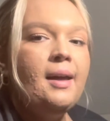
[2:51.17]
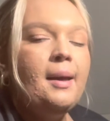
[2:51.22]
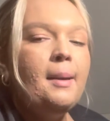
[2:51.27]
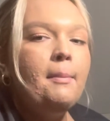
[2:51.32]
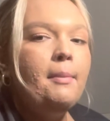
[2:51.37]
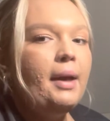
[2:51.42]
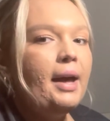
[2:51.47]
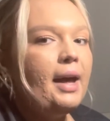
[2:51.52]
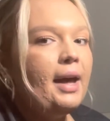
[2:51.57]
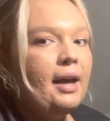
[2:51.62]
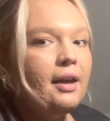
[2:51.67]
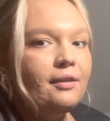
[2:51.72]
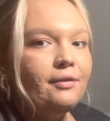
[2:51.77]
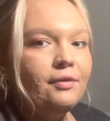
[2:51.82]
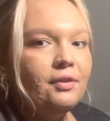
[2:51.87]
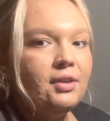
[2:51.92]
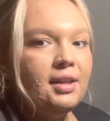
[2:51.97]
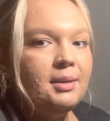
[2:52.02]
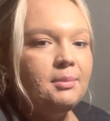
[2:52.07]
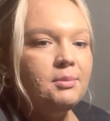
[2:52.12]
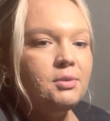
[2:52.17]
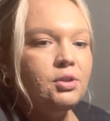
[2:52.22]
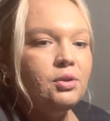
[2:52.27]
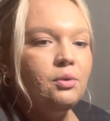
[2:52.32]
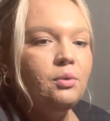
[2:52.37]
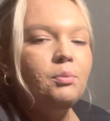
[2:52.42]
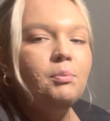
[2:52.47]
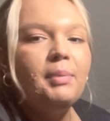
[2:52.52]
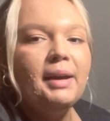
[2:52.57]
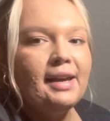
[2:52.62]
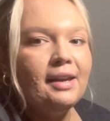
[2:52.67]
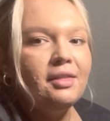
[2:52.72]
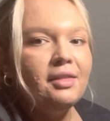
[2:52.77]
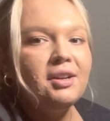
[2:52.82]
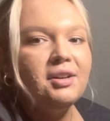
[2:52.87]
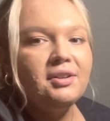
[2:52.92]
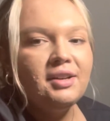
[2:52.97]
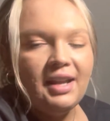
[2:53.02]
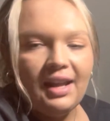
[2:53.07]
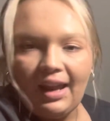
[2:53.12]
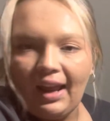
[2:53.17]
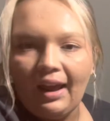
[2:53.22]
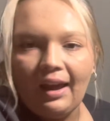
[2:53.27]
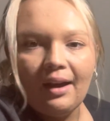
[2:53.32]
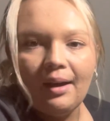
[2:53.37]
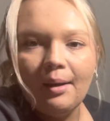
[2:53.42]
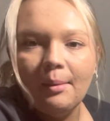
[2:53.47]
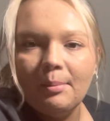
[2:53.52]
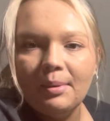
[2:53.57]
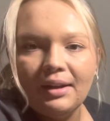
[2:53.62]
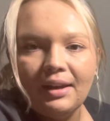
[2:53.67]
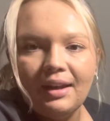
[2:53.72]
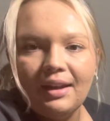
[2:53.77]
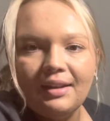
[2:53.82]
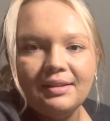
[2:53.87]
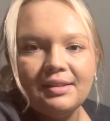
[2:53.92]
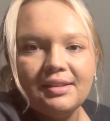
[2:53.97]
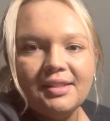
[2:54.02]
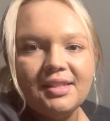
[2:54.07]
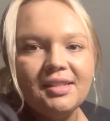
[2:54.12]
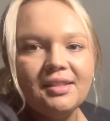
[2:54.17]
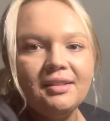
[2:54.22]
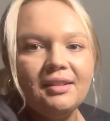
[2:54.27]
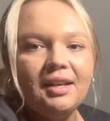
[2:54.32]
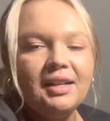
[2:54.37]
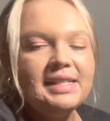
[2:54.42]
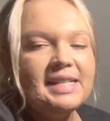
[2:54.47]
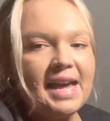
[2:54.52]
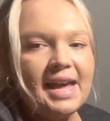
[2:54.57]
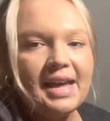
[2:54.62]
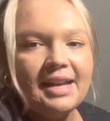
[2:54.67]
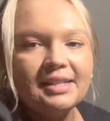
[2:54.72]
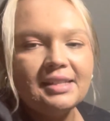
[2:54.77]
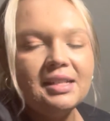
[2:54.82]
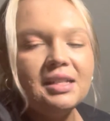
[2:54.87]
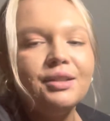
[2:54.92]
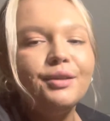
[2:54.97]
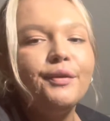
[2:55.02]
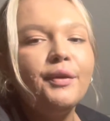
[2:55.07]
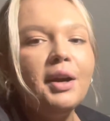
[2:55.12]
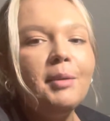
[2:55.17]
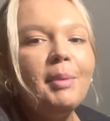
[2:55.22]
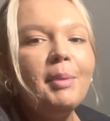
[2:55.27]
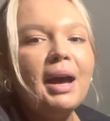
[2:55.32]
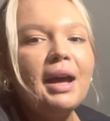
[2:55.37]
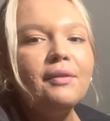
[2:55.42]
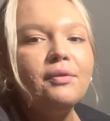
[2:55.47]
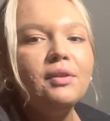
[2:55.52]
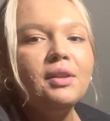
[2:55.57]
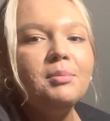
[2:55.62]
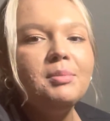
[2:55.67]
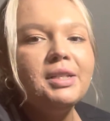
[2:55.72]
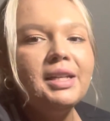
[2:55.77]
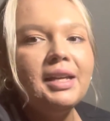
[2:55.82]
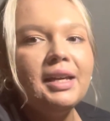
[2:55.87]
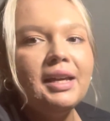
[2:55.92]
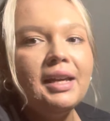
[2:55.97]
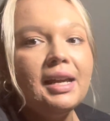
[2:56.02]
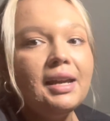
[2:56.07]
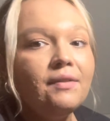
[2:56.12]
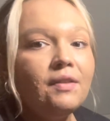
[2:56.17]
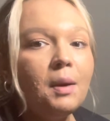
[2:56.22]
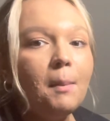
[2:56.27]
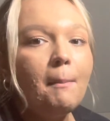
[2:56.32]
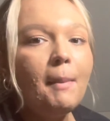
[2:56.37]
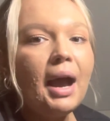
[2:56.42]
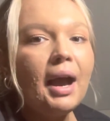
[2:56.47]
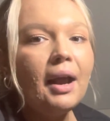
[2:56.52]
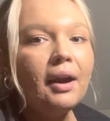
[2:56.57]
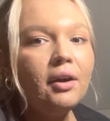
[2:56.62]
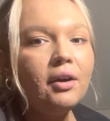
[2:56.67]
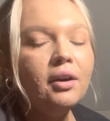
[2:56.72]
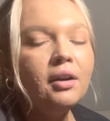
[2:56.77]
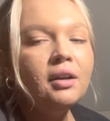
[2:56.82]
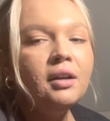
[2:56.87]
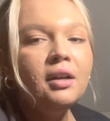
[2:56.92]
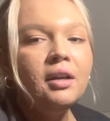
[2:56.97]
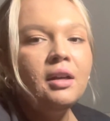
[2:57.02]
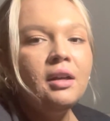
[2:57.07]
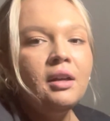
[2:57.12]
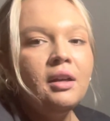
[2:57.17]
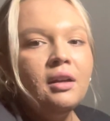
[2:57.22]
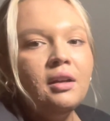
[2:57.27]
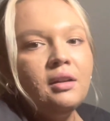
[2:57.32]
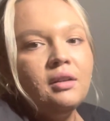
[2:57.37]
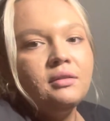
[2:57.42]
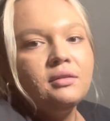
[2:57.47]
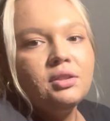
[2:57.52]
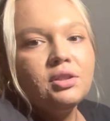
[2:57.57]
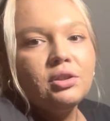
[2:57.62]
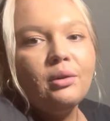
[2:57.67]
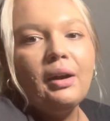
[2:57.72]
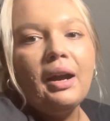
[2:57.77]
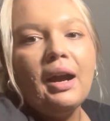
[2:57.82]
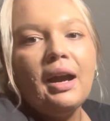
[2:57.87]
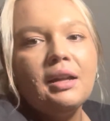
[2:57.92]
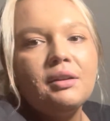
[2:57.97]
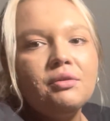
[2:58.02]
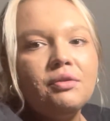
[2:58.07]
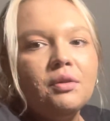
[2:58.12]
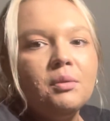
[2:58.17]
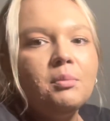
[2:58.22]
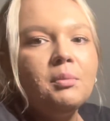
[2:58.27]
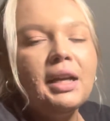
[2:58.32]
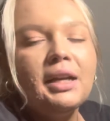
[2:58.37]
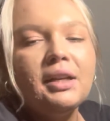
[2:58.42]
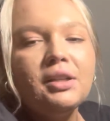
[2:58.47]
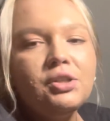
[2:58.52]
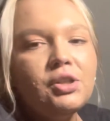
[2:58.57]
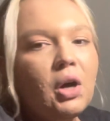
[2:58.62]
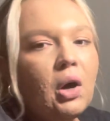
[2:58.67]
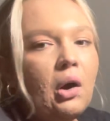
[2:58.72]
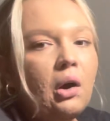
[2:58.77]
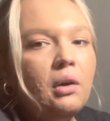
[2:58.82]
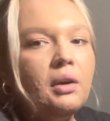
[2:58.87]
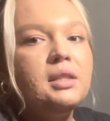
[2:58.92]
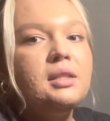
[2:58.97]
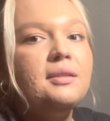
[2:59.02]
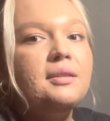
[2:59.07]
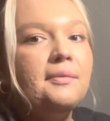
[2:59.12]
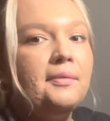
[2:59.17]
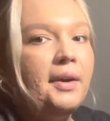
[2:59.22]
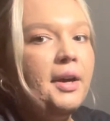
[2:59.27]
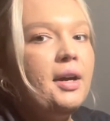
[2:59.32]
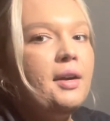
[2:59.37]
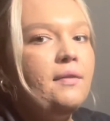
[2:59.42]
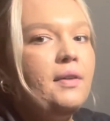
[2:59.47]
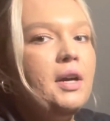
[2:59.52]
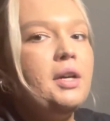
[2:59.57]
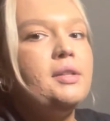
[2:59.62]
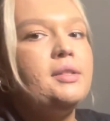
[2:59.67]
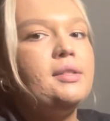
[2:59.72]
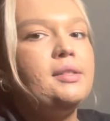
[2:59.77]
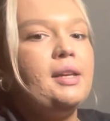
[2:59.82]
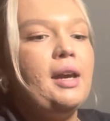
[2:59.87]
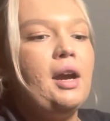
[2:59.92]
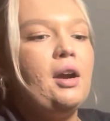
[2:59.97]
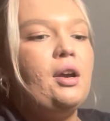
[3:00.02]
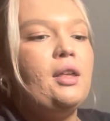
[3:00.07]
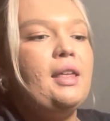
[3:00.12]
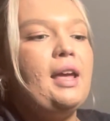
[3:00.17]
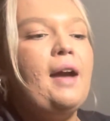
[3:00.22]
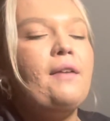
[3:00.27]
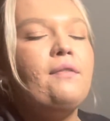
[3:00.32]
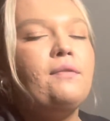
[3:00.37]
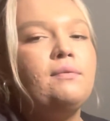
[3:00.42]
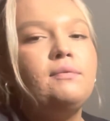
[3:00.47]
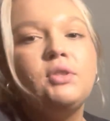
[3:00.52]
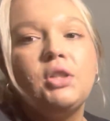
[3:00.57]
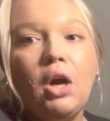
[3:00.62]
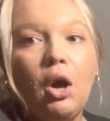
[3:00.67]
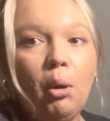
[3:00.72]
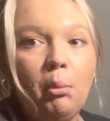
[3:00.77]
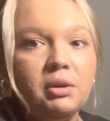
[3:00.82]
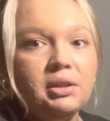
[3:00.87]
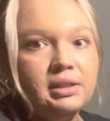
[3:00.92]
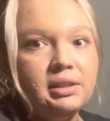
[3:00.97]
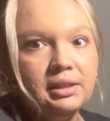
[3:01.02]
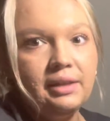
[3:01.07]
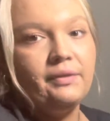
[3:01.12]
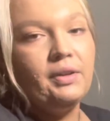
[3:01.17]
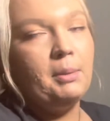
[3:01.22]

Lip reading: bad for them to bang their knee up against a desk. It's very bad for them to get even a minor scratch from like a dog. It's very, very scary. They have to almost live in a